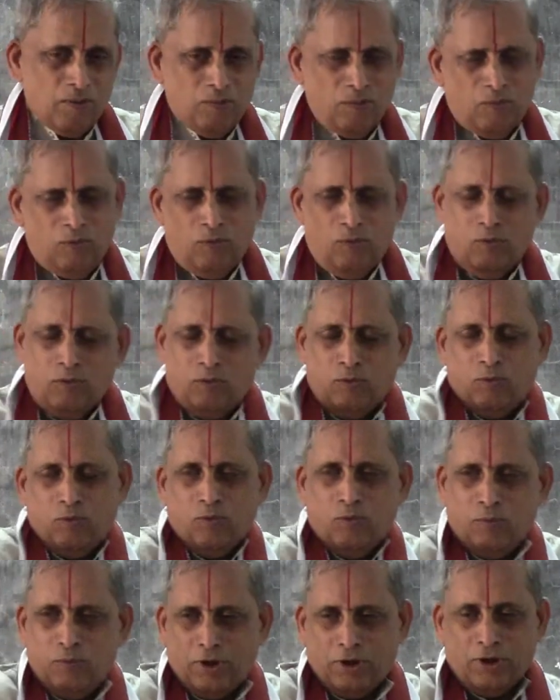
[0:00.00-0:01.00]

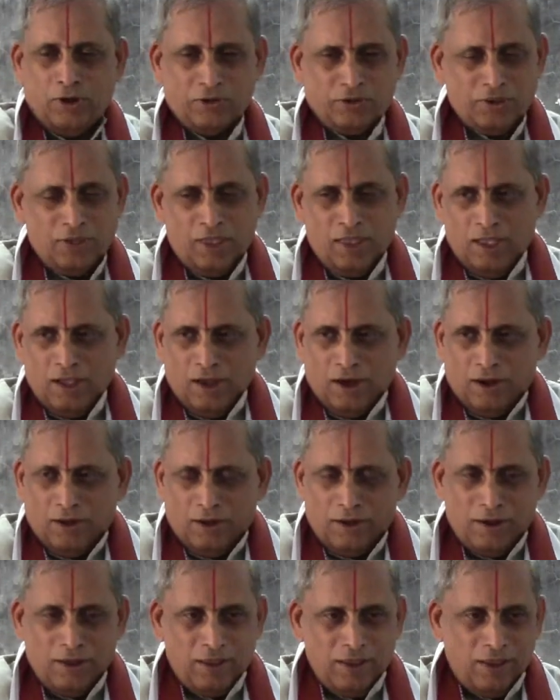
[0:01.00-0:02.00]
no, because
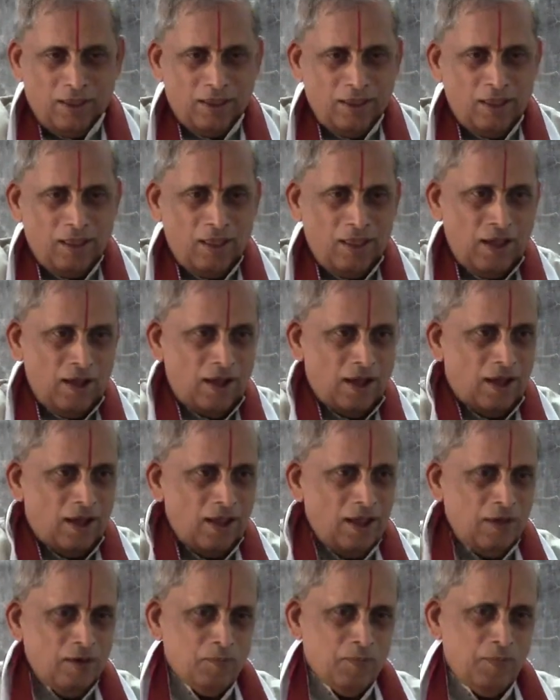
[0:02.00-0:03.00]
already I
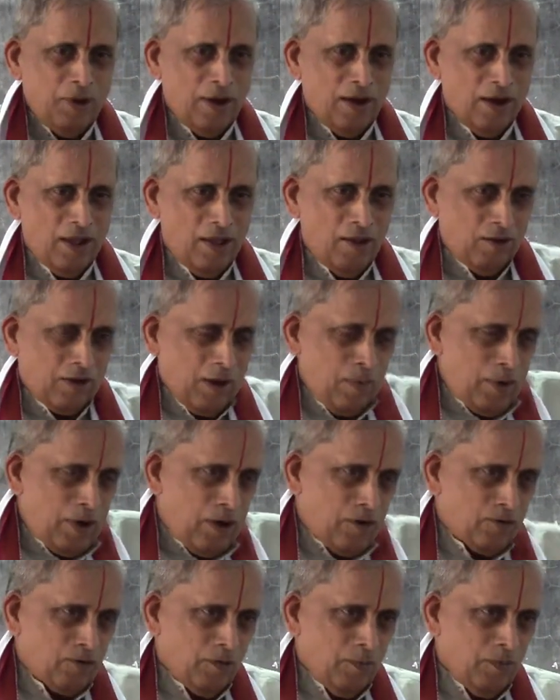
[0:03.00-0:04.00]
have
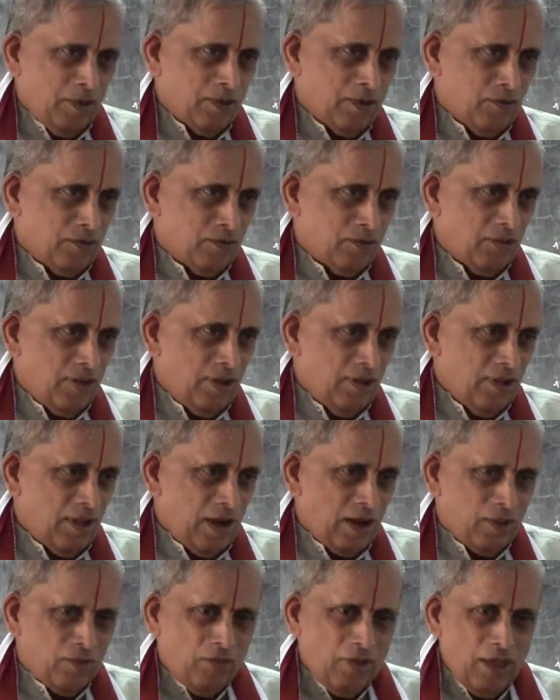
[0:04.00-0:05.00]
committed so much of sin,
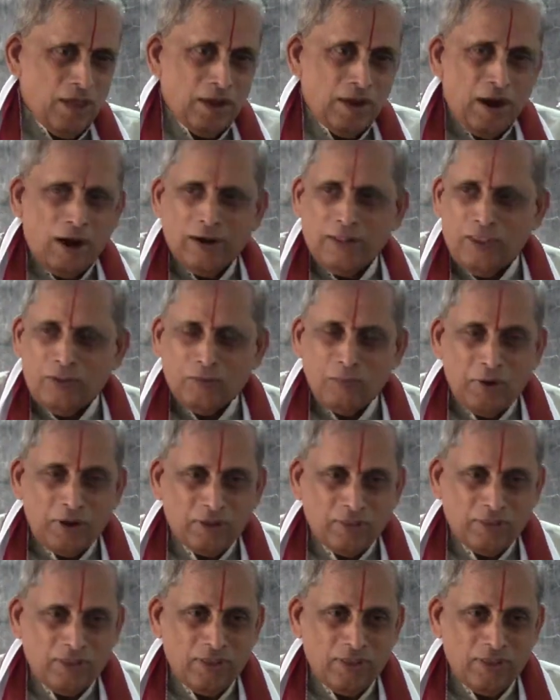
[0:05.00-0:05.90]
that is why I got this birth.